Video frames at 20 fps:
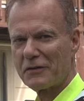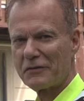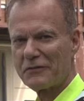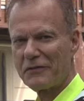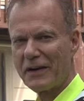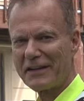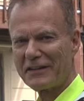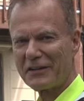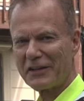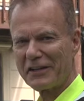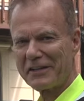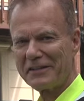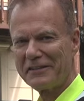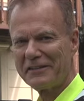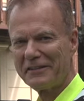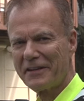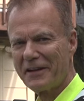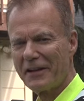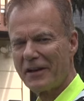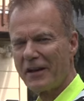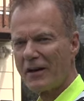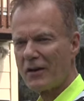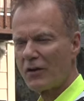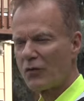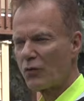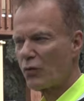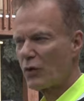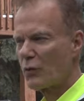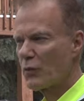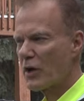Finally,
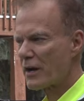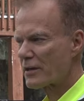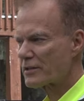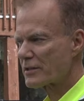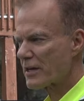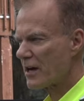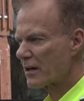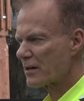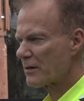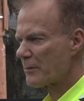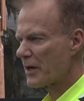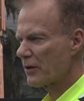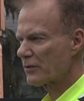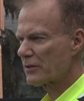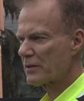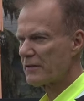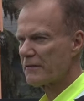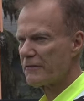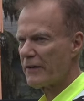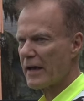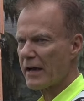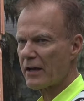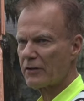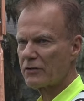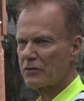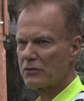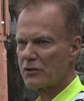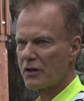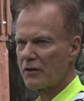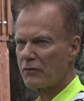we want to talk about the
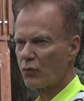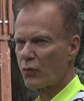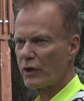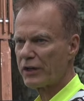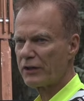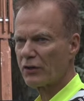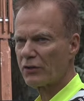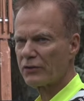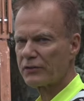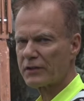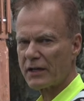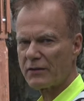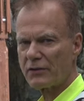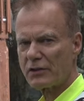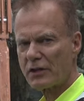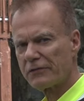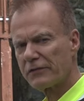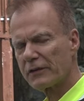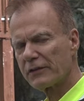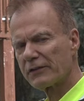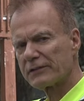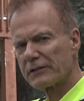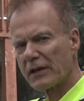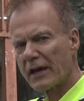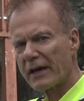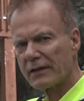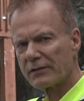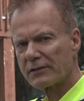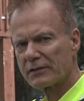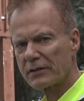value of windows on different
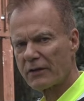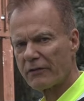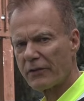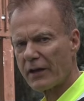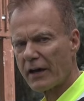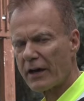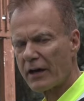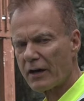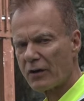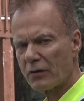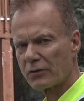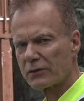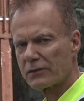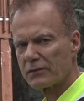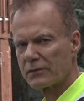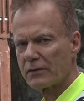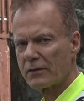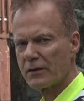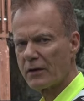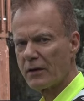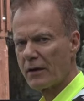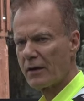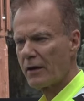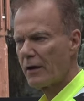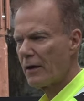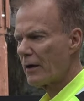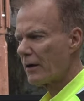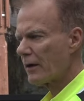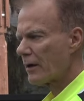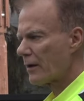sides of the house.
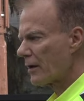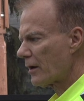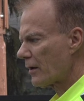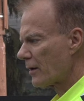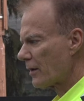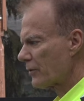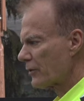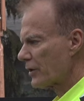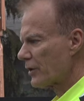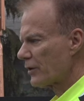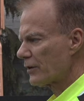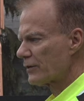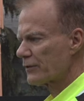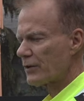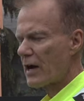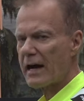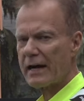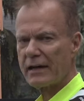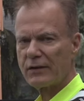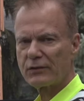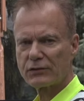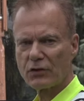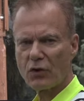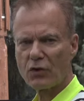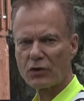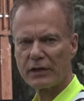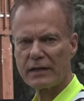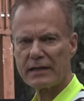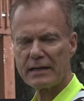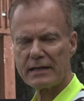there's high
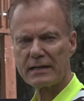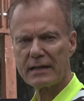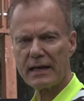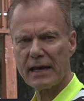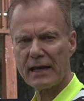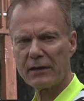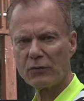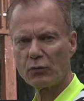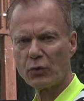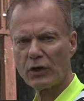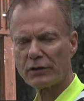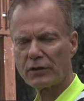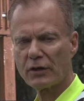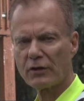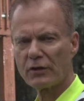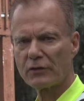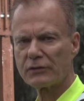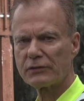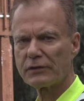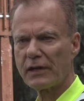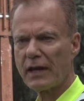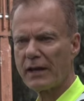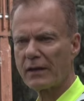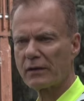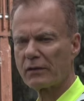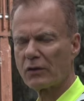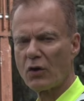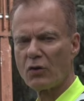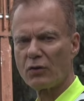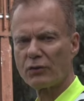solar heat gain windows
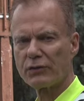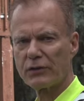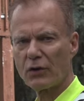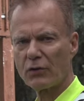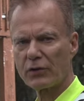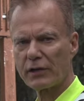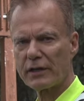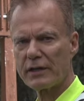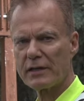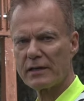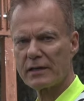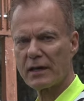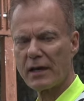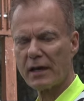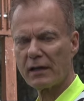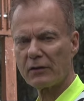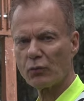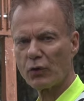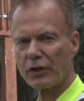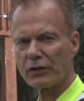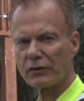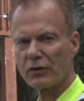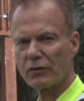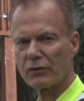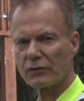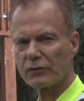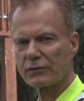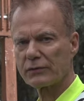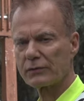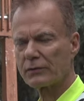and low solar heat gain
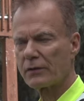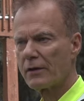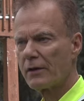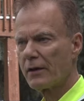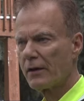windows.